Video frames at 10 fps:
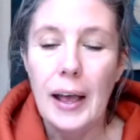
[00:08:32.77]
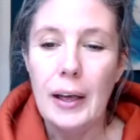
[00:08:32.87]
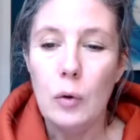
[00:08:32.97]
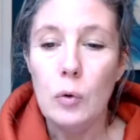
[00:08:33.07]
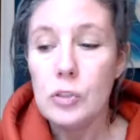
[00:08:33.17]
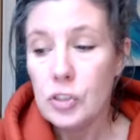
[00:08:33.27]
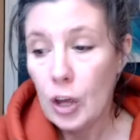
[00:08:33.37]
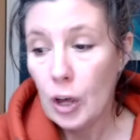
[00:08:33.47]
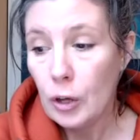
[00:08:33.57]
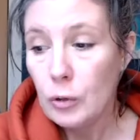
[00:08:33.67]

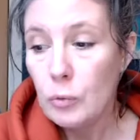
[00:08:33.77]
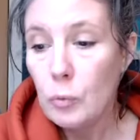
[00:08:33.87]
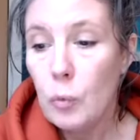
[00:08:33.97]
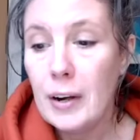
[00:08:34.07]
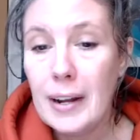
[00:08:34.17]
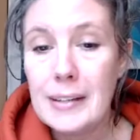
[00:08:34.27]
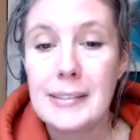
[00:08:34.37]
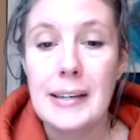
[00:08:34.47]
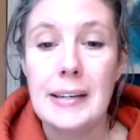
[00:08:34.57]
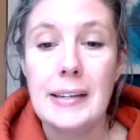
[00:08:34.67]
Also, one
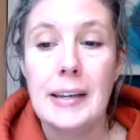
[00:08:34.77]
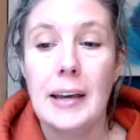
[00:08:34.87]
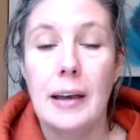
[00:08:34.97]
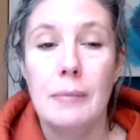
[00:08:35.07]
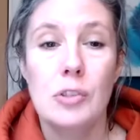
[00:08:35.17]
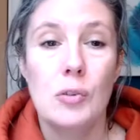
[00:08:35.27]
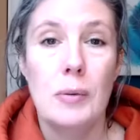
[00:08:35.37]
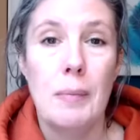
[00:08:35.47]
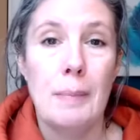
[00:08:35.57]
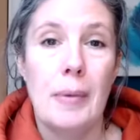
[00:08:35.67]
last thing to
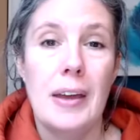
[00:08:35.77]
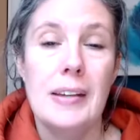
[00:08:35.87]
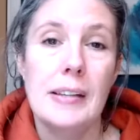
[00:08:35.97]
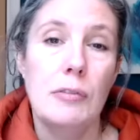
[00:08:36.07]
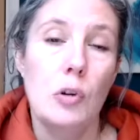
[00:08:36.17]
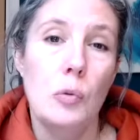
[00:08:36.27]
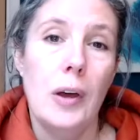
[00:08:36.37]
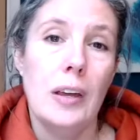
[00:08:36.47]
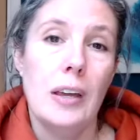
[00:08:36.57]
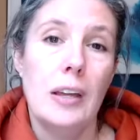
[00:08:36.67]
remember is if you're
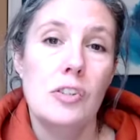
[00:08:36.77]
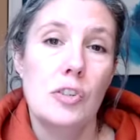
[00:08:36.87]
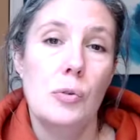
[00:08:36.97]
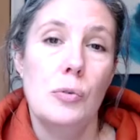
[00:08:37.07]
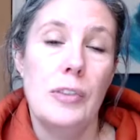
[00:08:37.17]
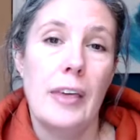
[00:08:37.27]
working in a school,